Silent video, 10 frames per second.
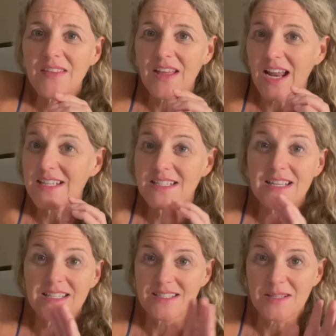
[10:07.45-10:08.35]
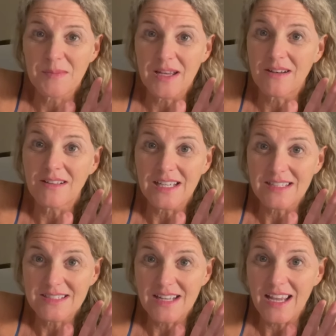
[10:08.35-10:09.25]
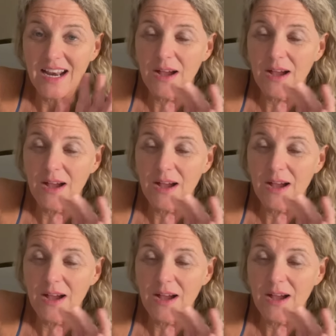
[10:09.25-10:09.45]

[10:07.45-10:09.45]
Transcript: that I did not sleep at all last night.